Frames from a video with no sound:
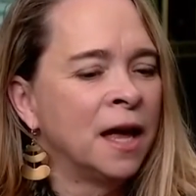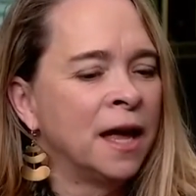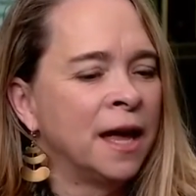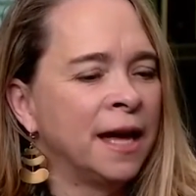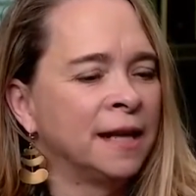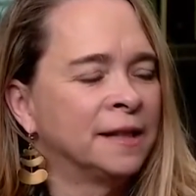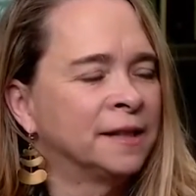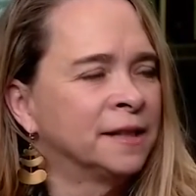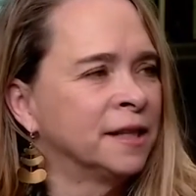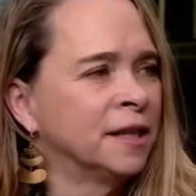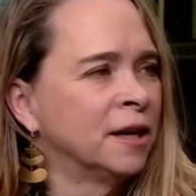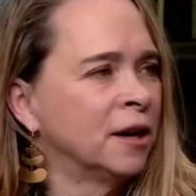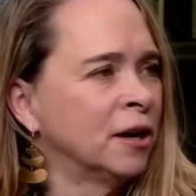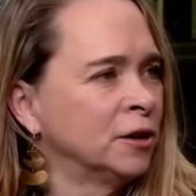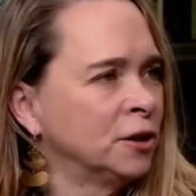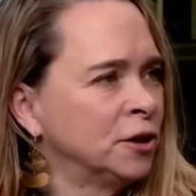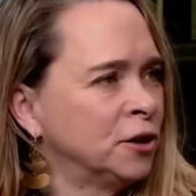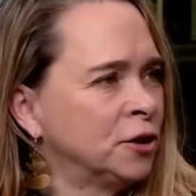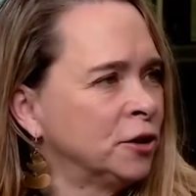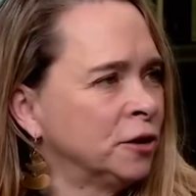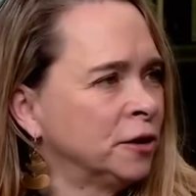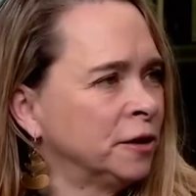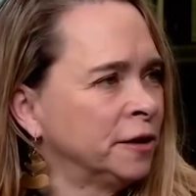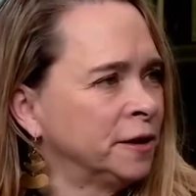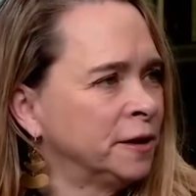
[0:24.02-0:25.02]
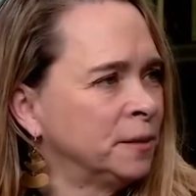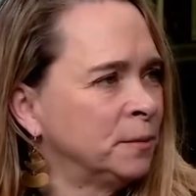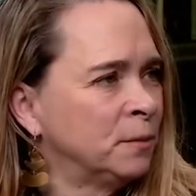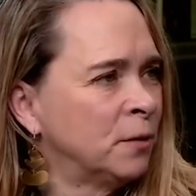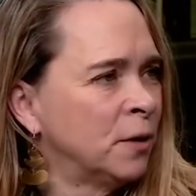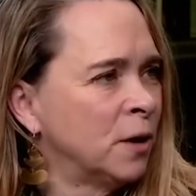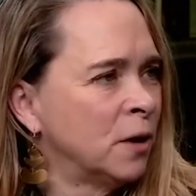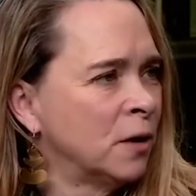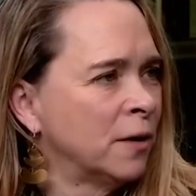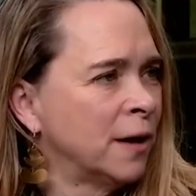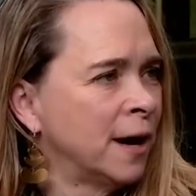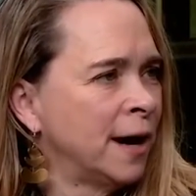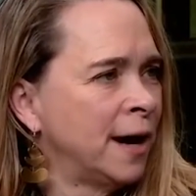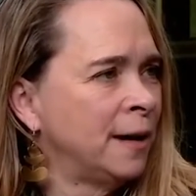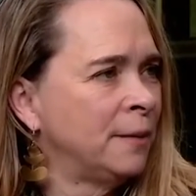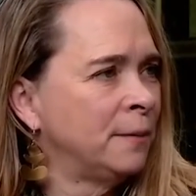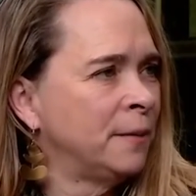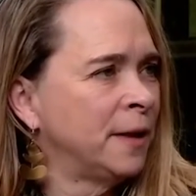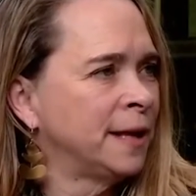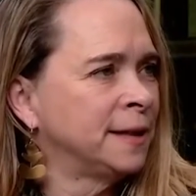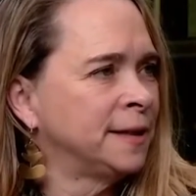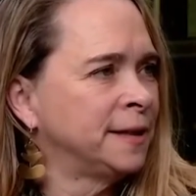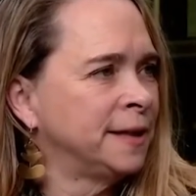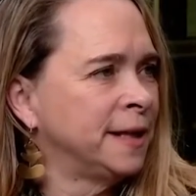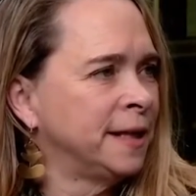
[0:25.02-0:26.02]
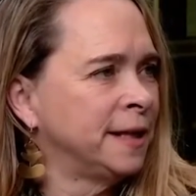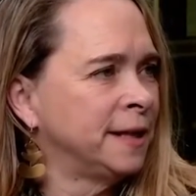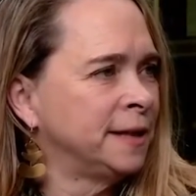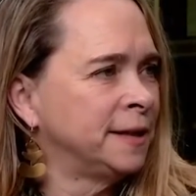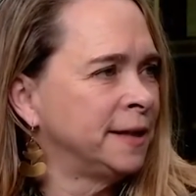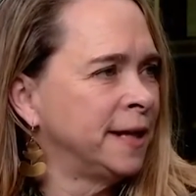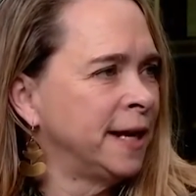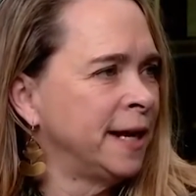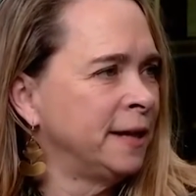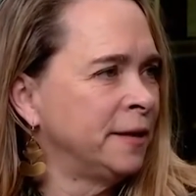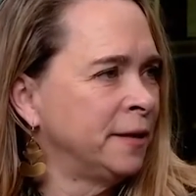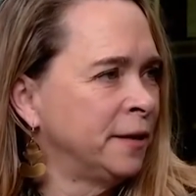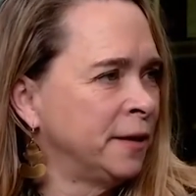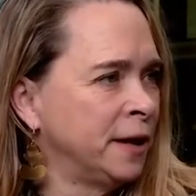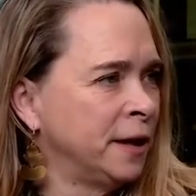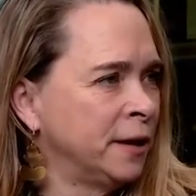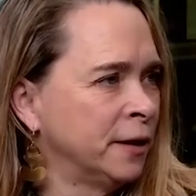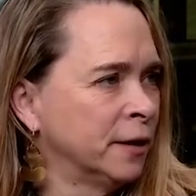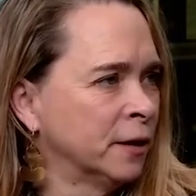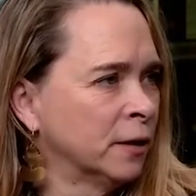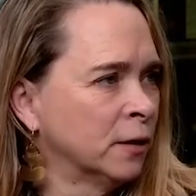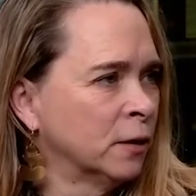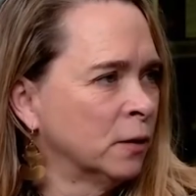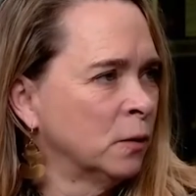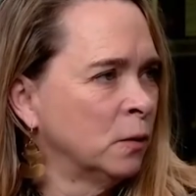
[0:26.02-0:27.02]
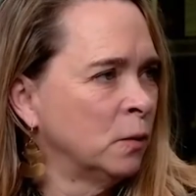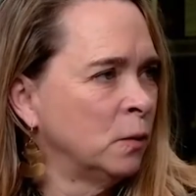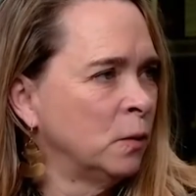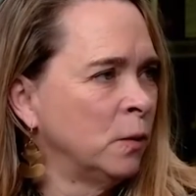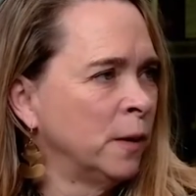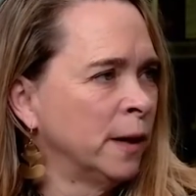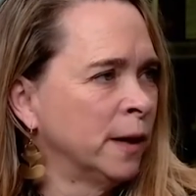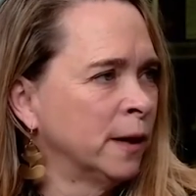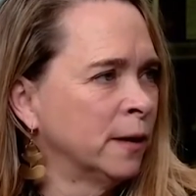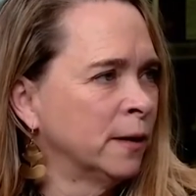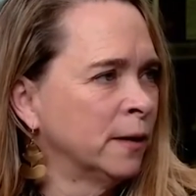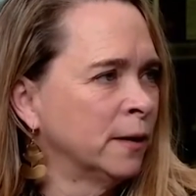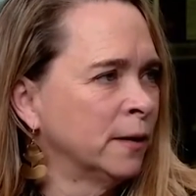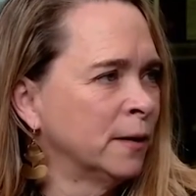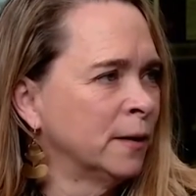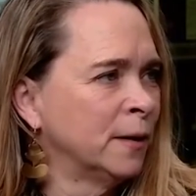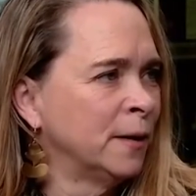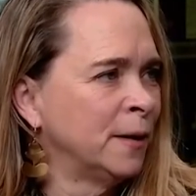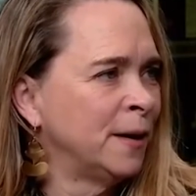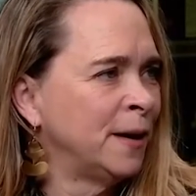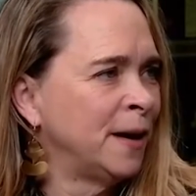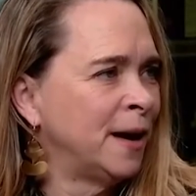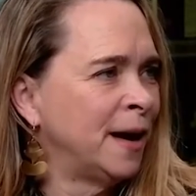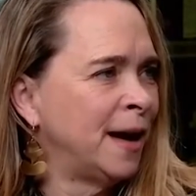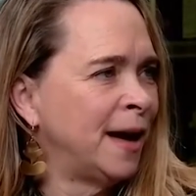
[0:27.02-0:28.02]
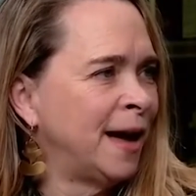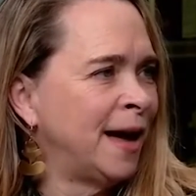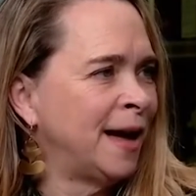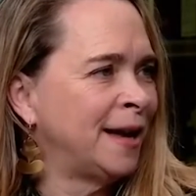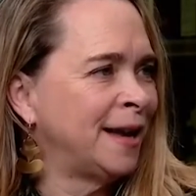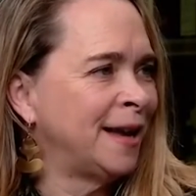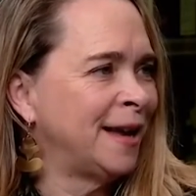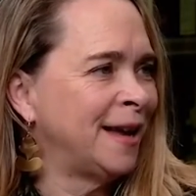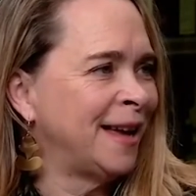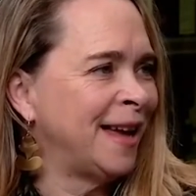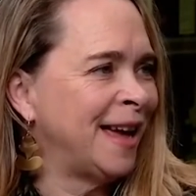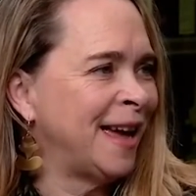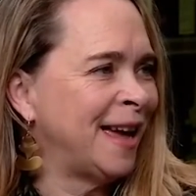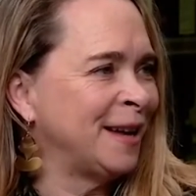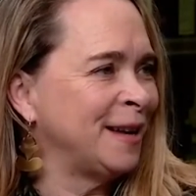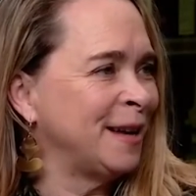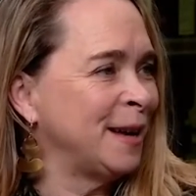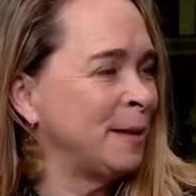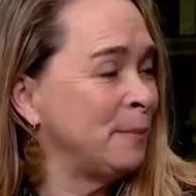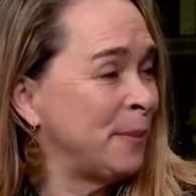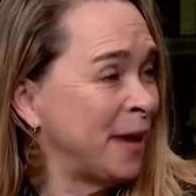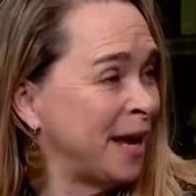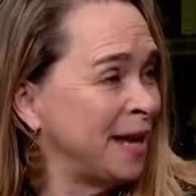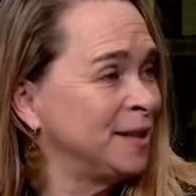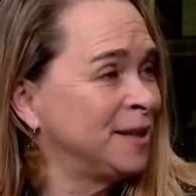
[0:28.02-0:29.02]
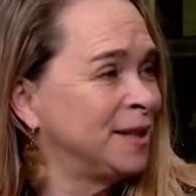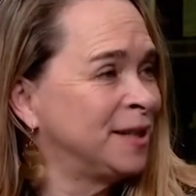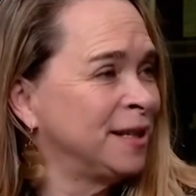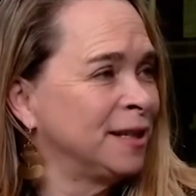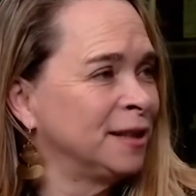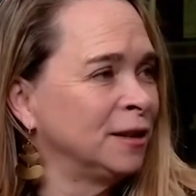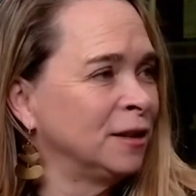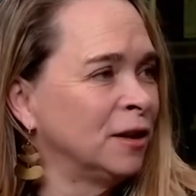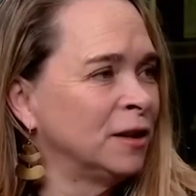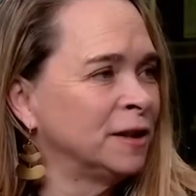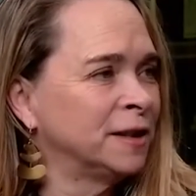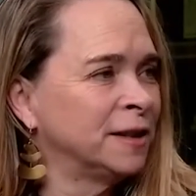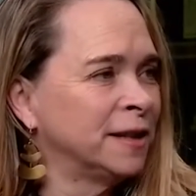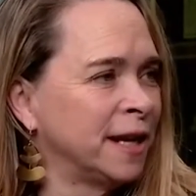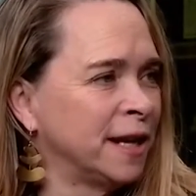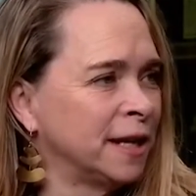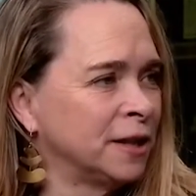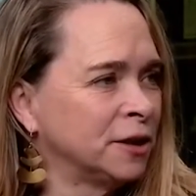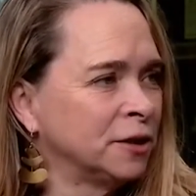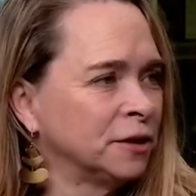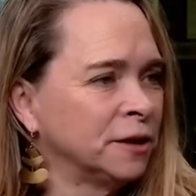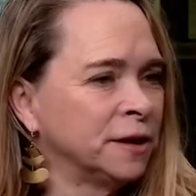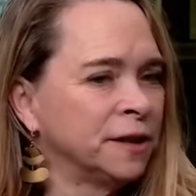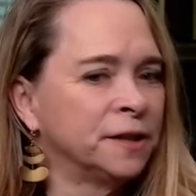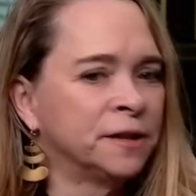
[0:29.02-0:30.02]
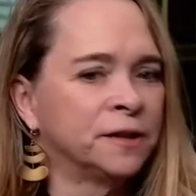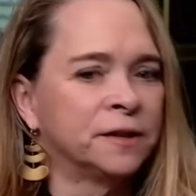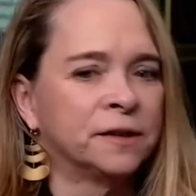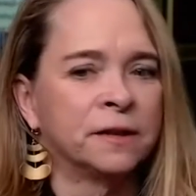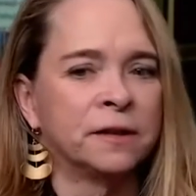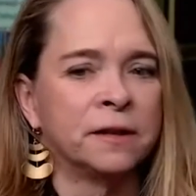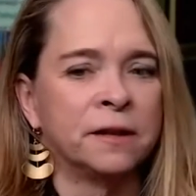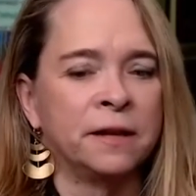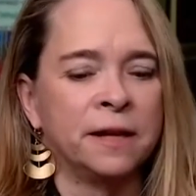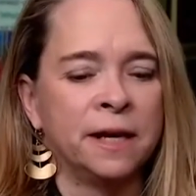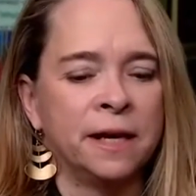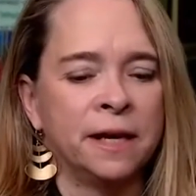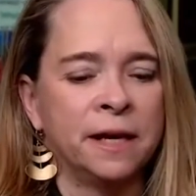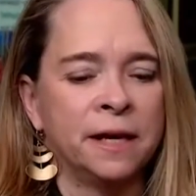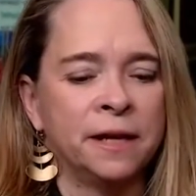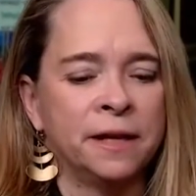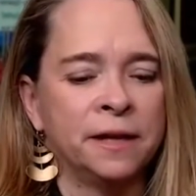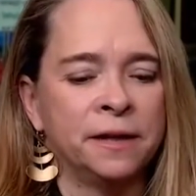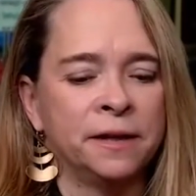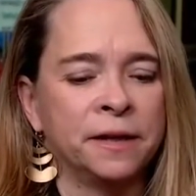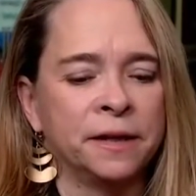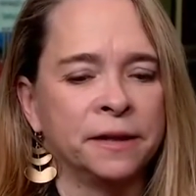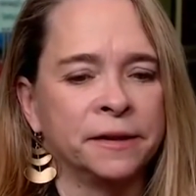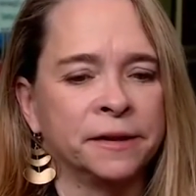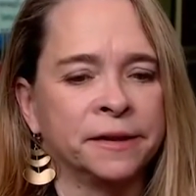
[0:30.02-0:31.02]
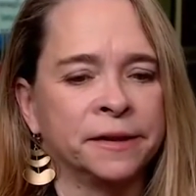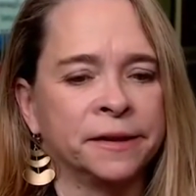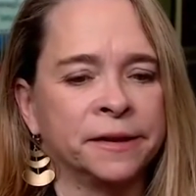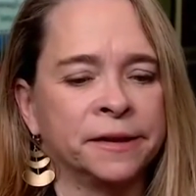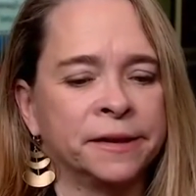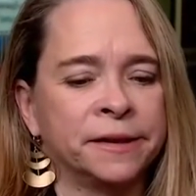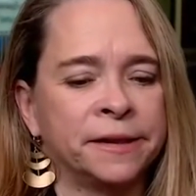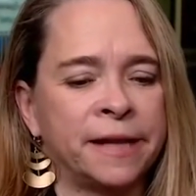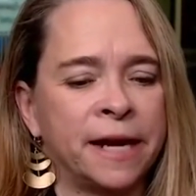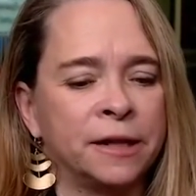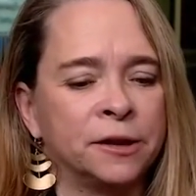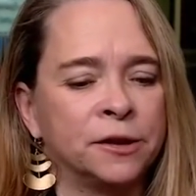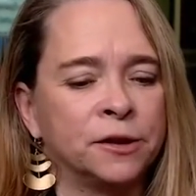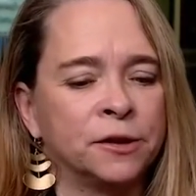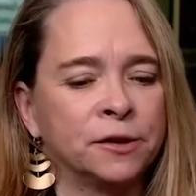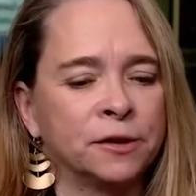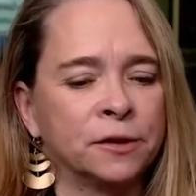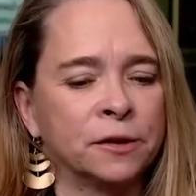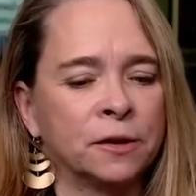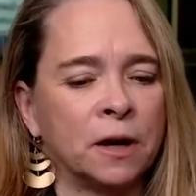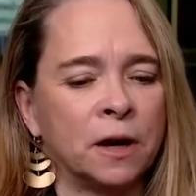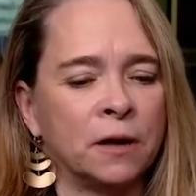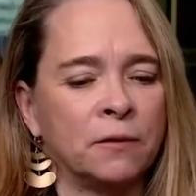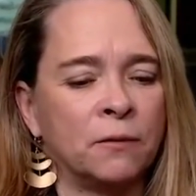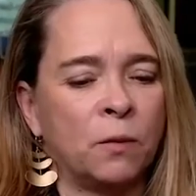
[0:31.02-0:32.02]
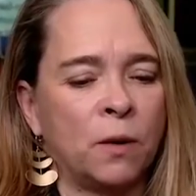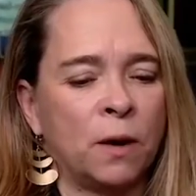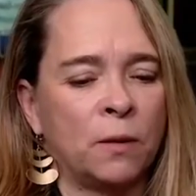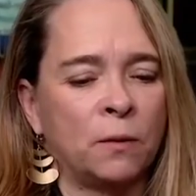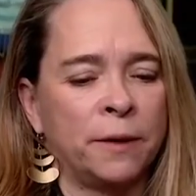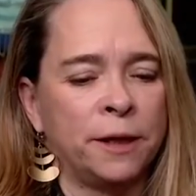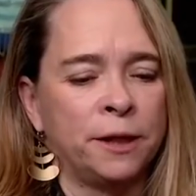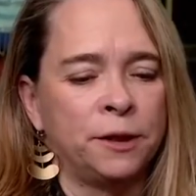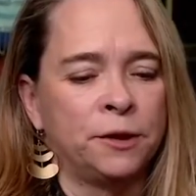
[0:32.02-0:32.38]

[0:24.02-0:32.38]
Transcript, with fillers: It's an arts journalism program that's in its eighth year. We're at, based in Los Angeles, the center of what we